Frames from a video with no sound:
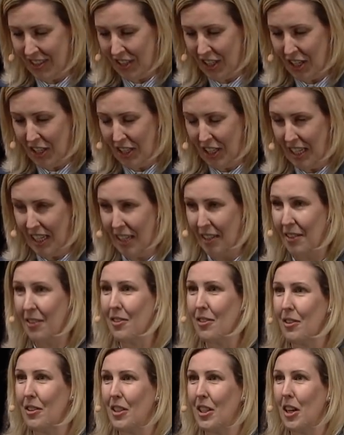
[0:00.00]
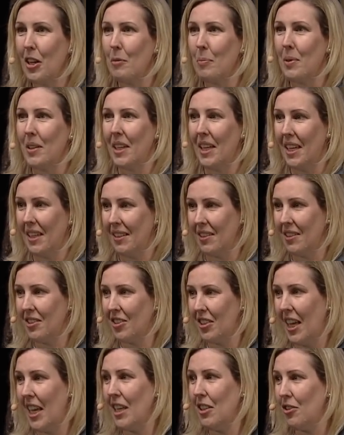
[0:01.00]
Certainly through the opening
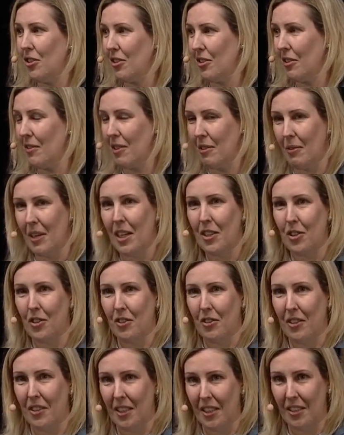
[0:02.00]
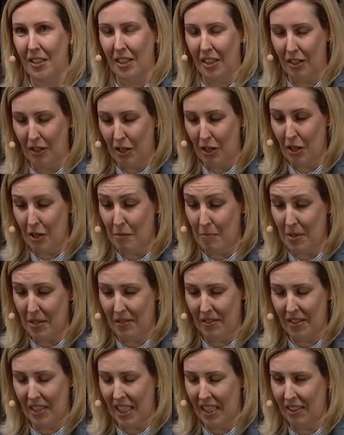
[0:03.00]
stages of the restaurant, I'd go home
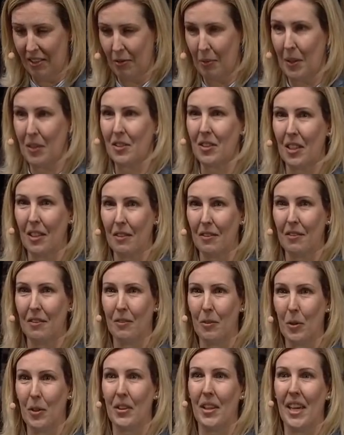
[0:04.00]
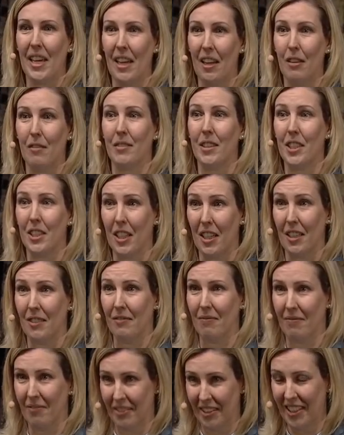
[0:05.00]
and think to myself, what the hell have I
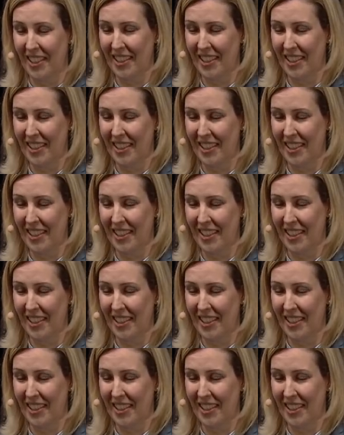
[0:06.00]
done?